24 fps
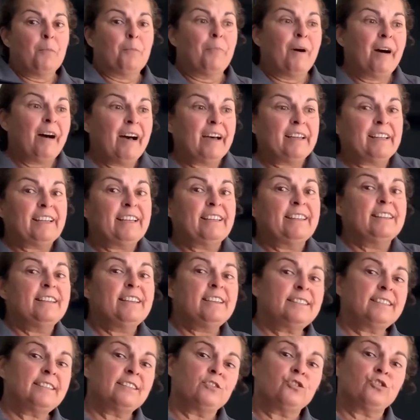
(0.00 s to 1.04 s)
But in
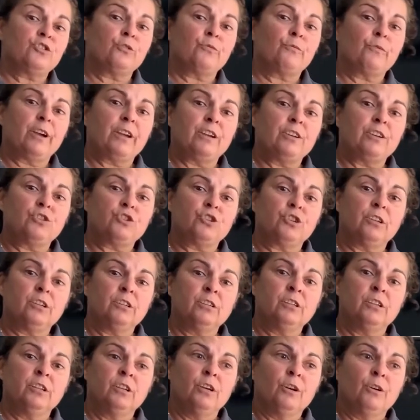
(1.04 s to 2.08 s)
this
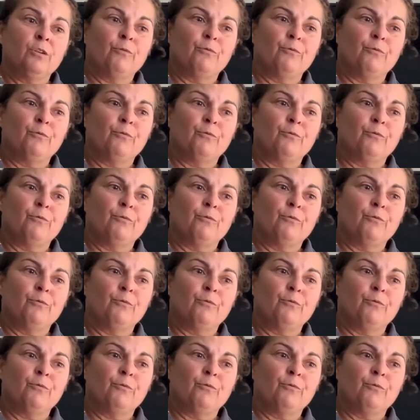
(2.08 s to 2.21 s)
situation,